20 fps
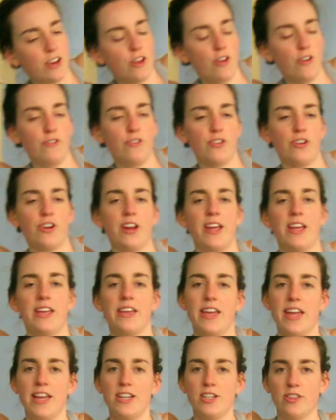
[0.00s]
over,
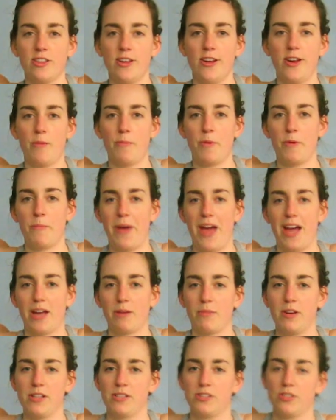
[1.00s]
engaging that upper back
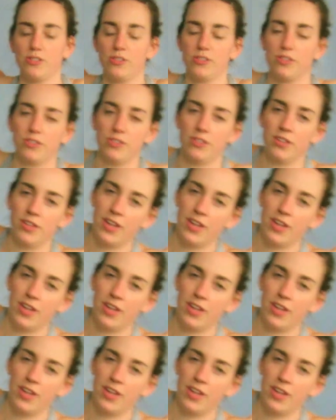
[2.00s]
muscle,